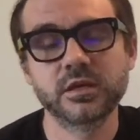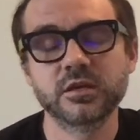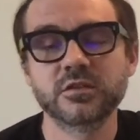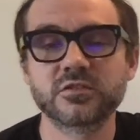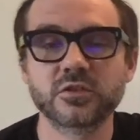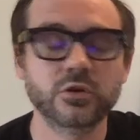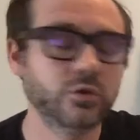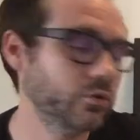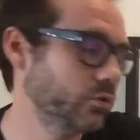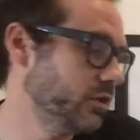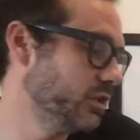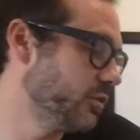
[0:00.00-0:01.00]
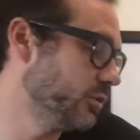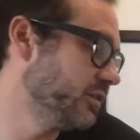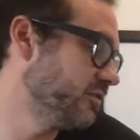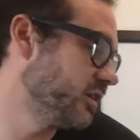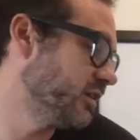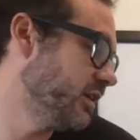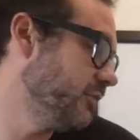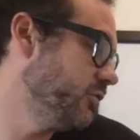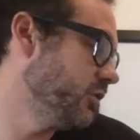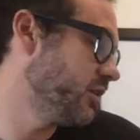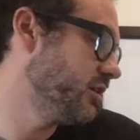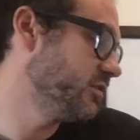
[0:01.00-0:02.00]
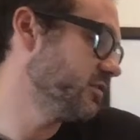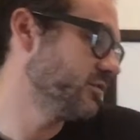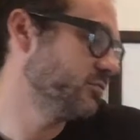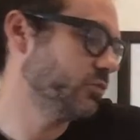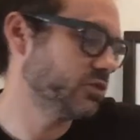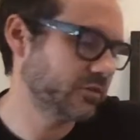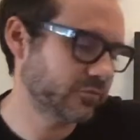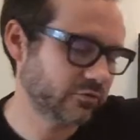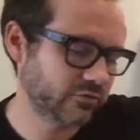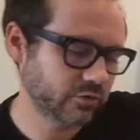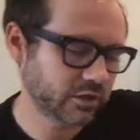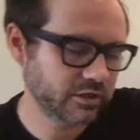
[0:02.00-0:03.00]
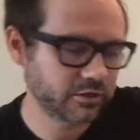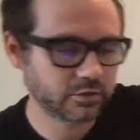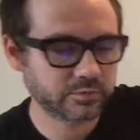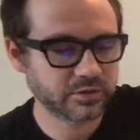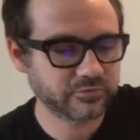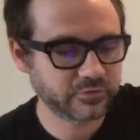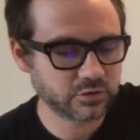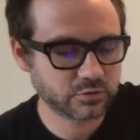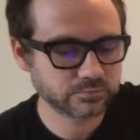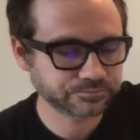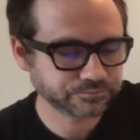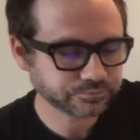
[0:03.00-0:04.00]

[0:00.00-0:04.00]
So in the list I gave you guys, which I've also got here on my phone,